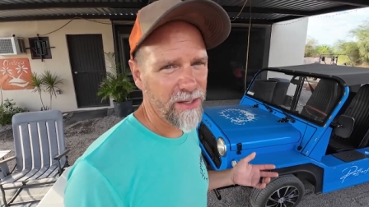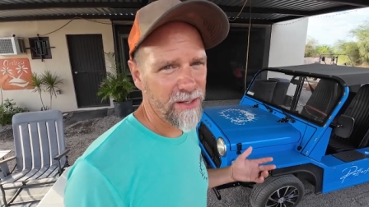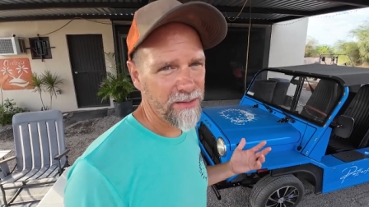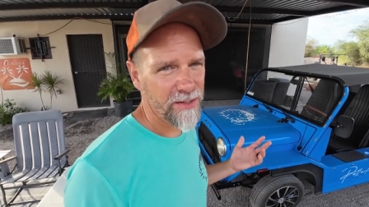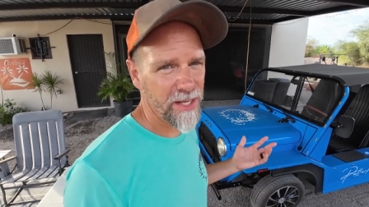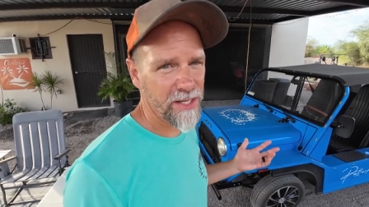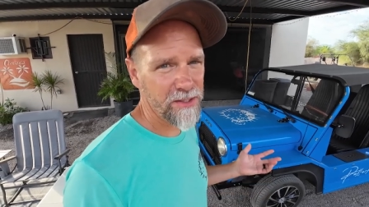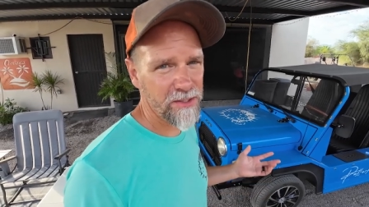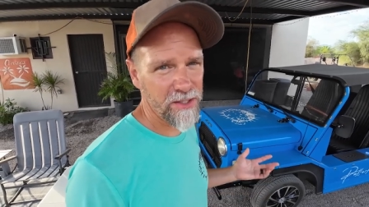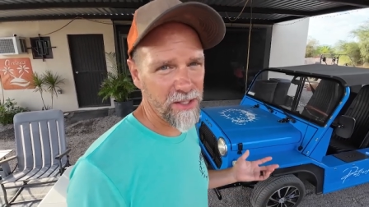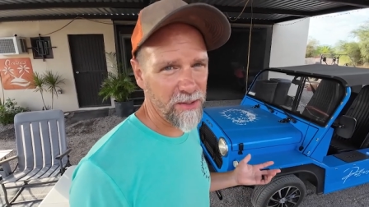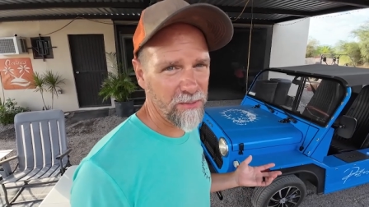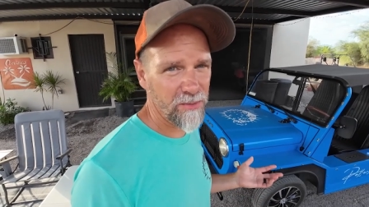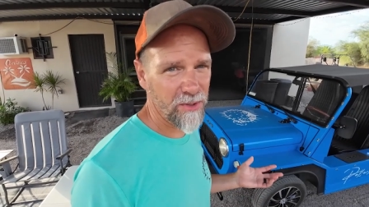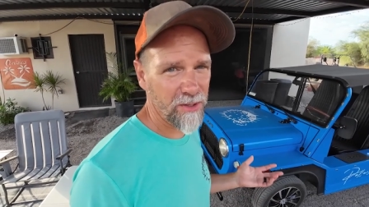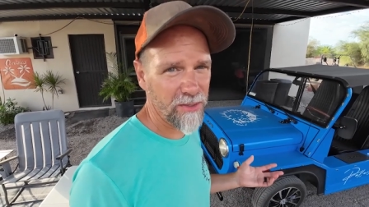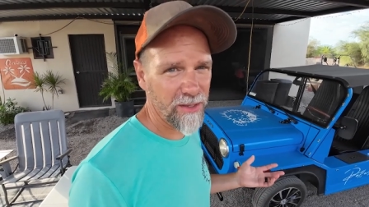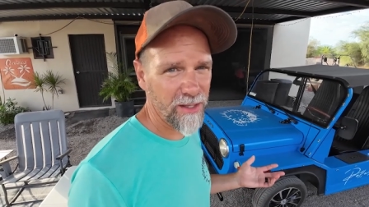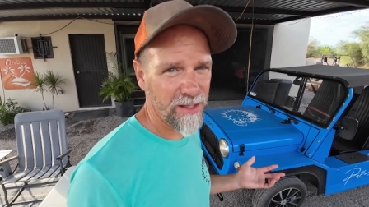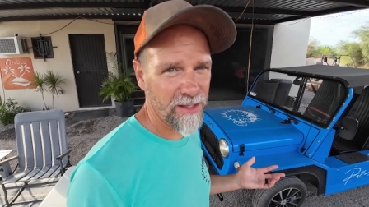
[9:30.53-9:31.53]
They seem to
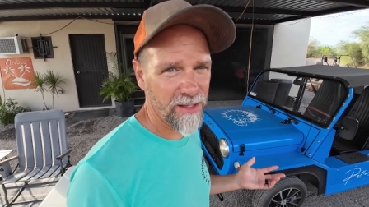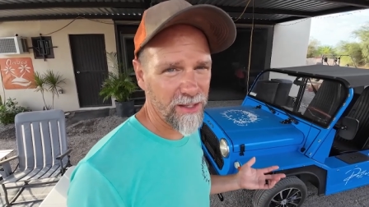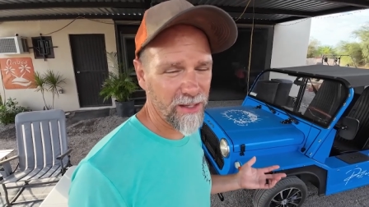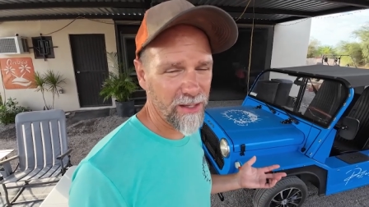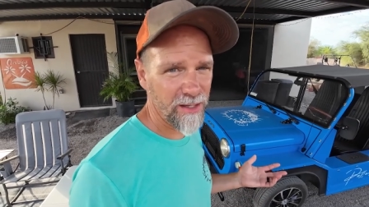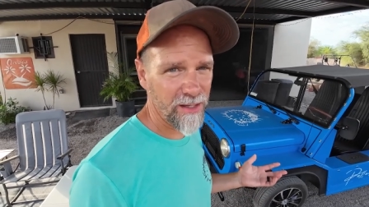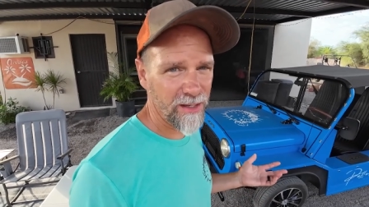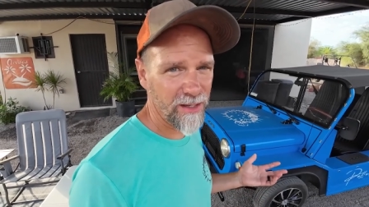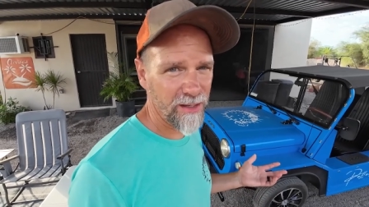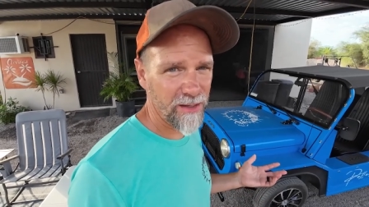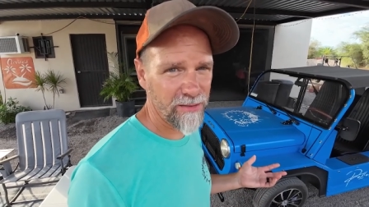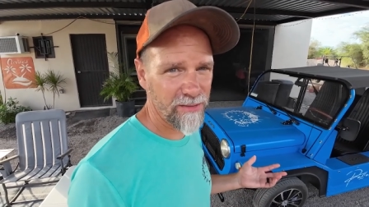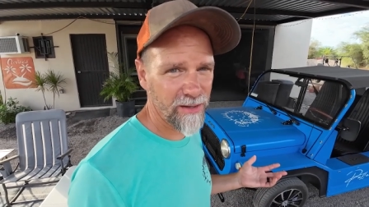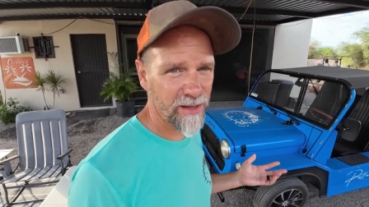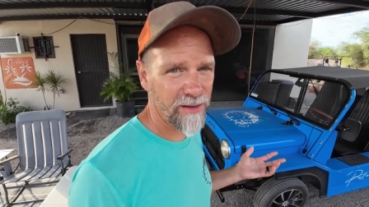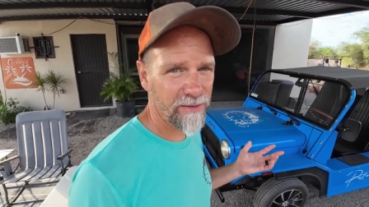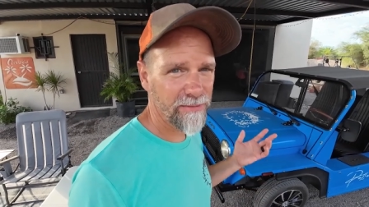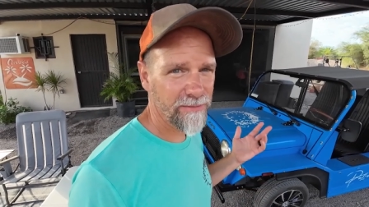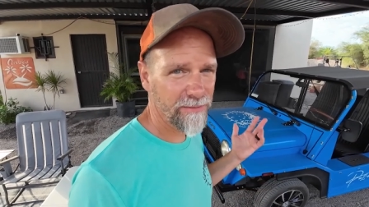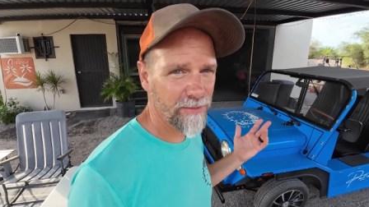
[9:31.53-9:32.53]
think it is
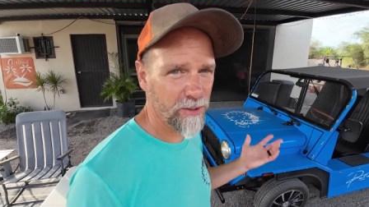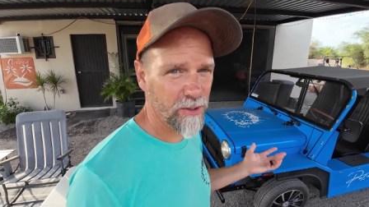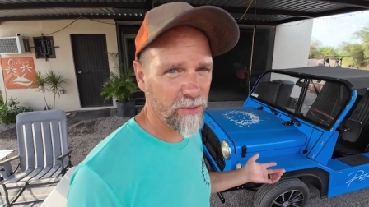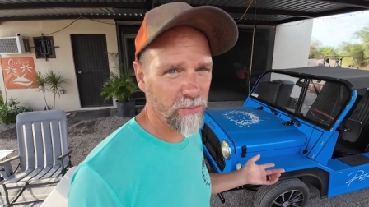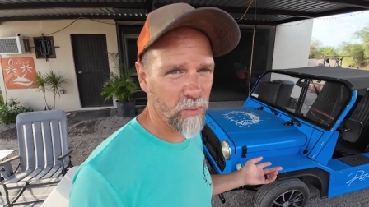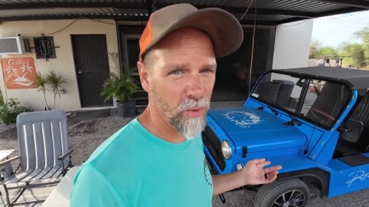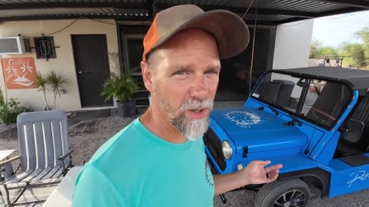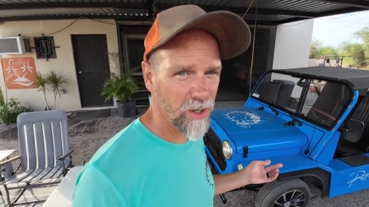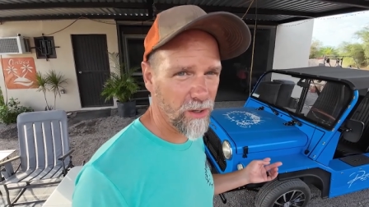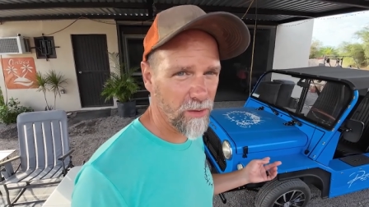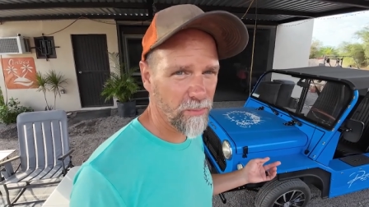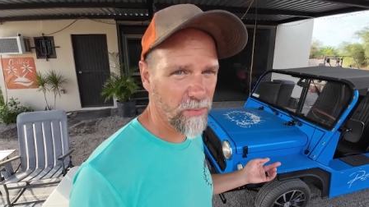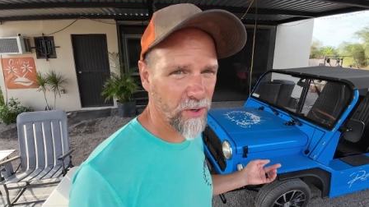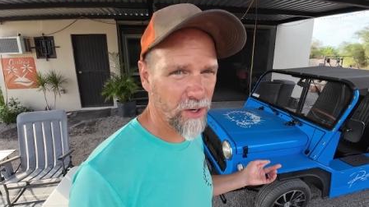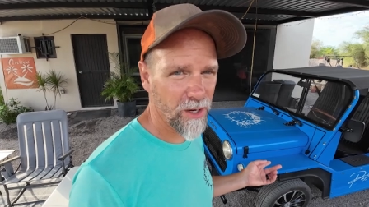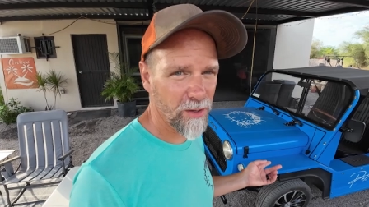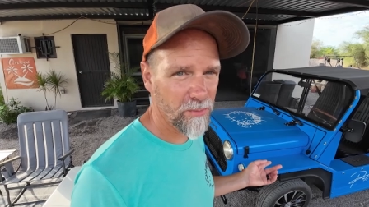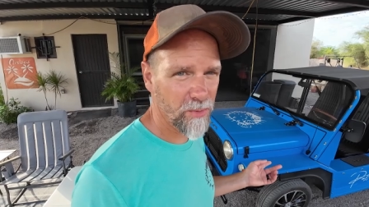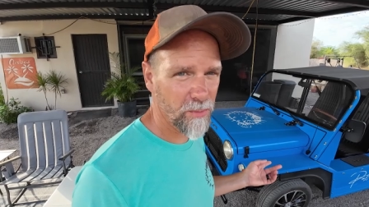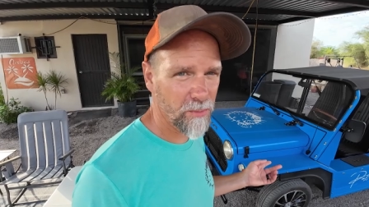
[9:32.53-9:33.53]
a firmware
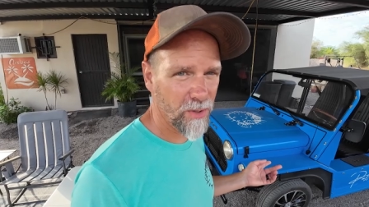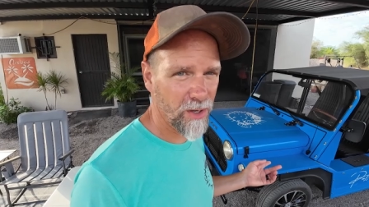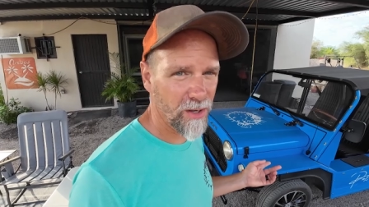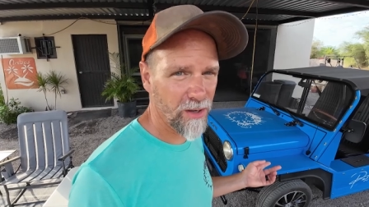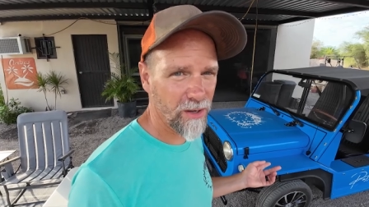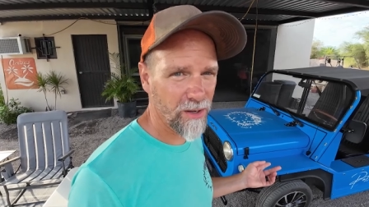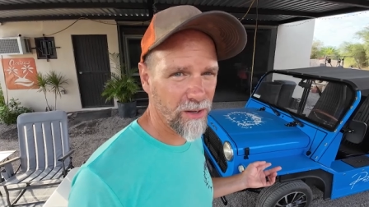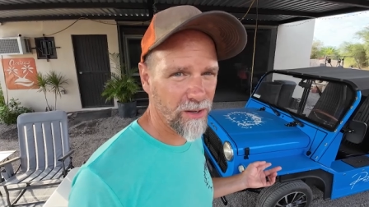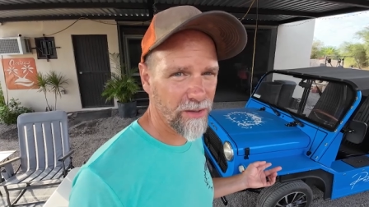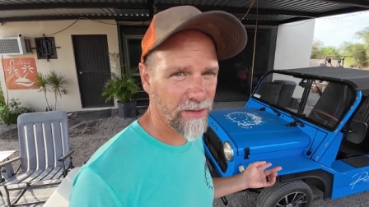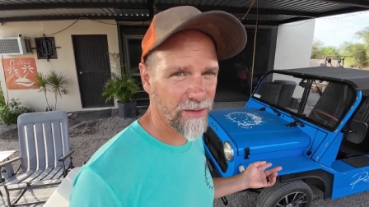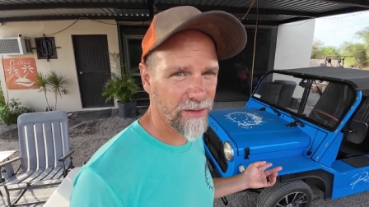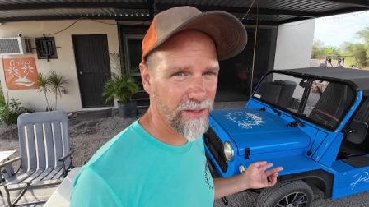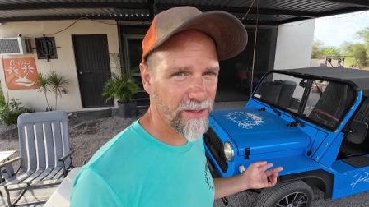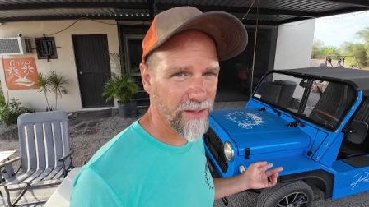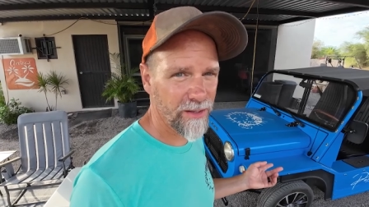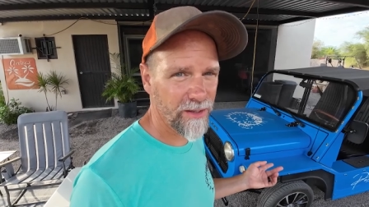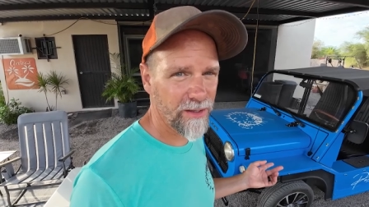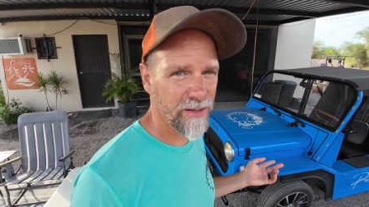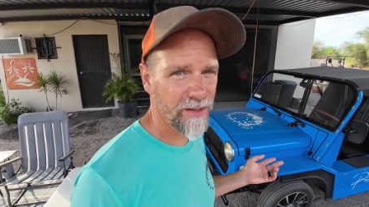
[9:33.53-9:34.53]
problem on
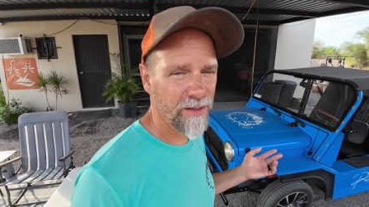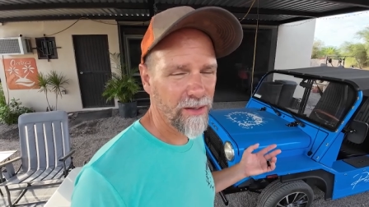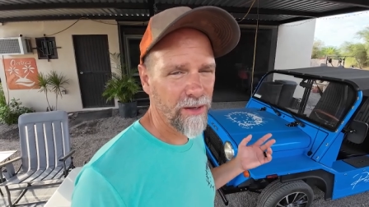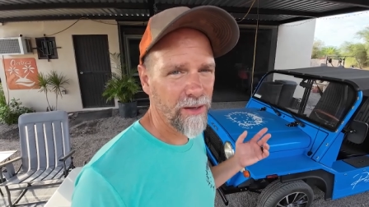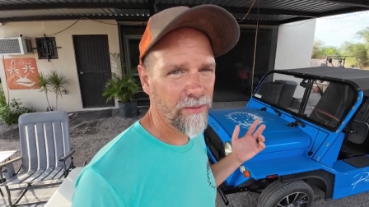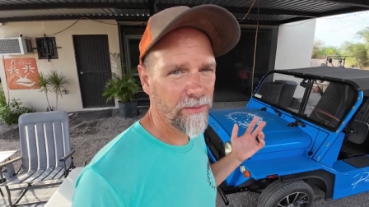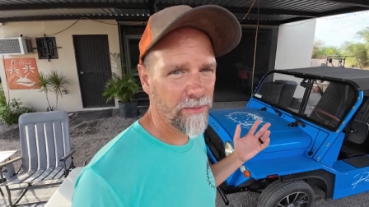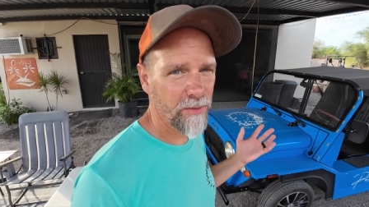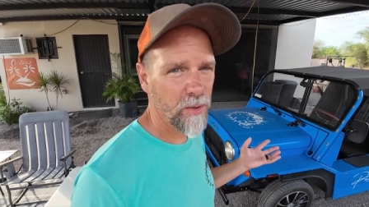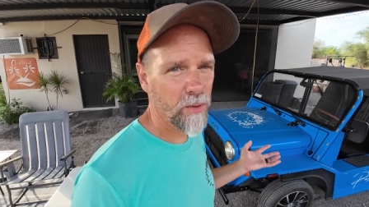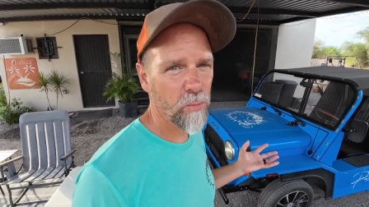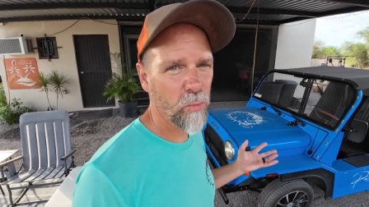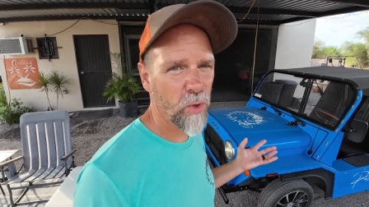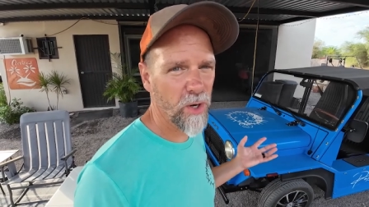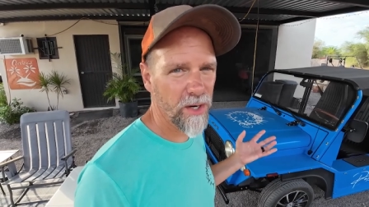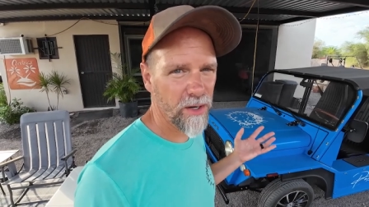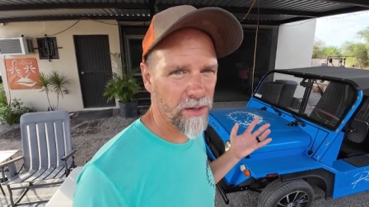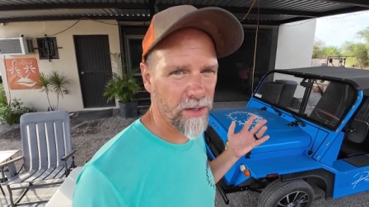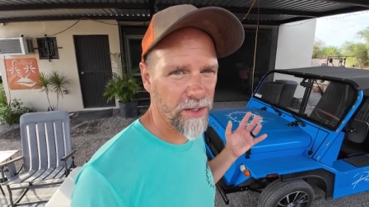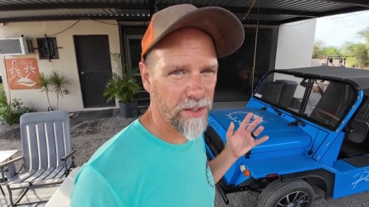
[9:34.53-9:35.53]
the
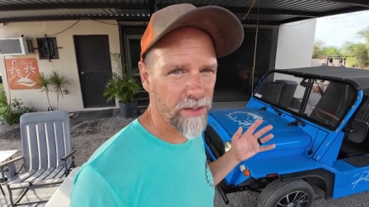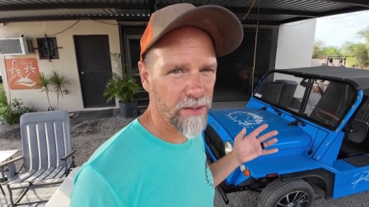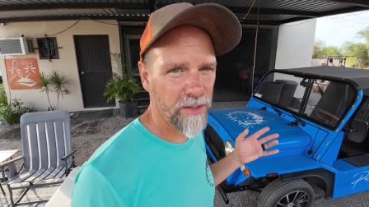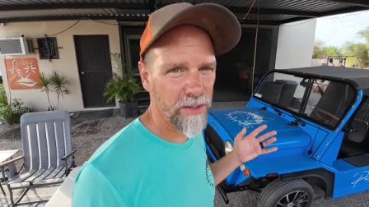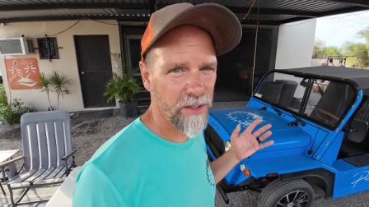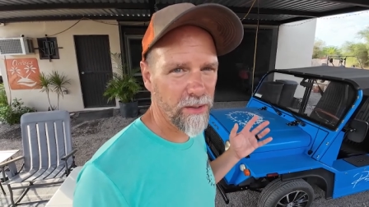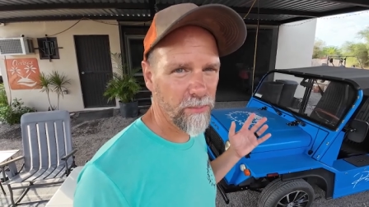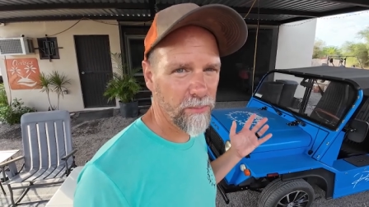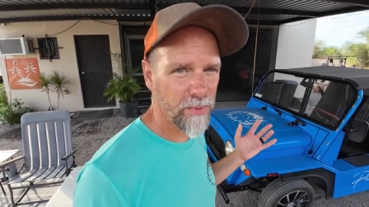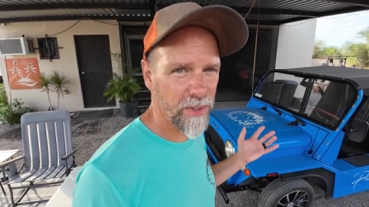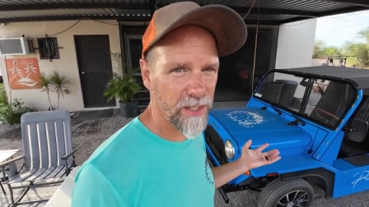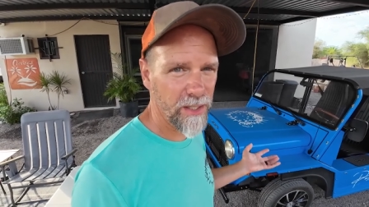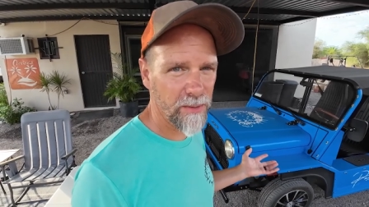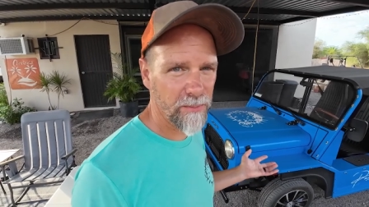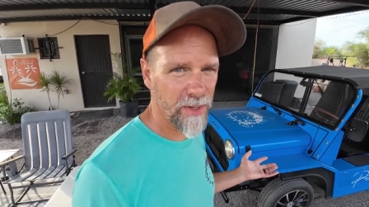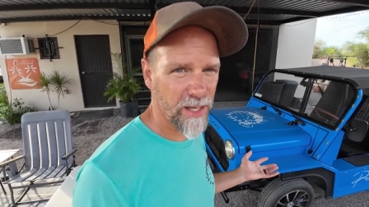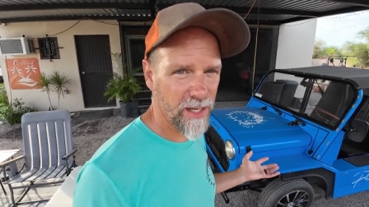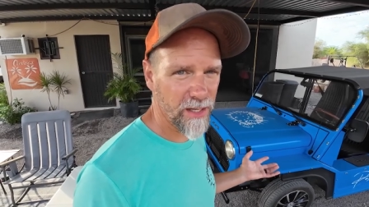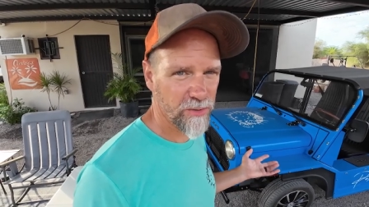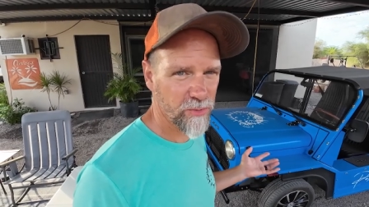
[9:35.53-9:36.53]
firmware in the
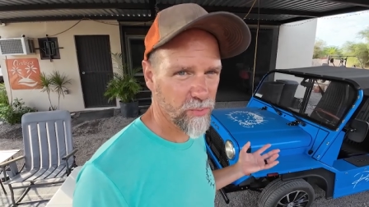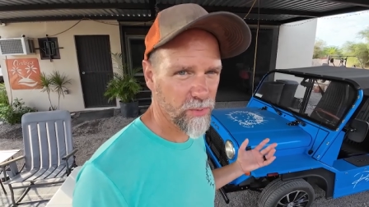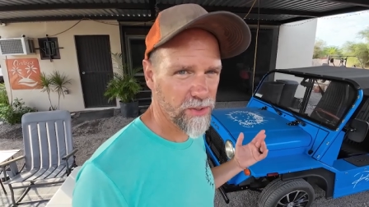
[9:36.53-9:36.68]
BMS,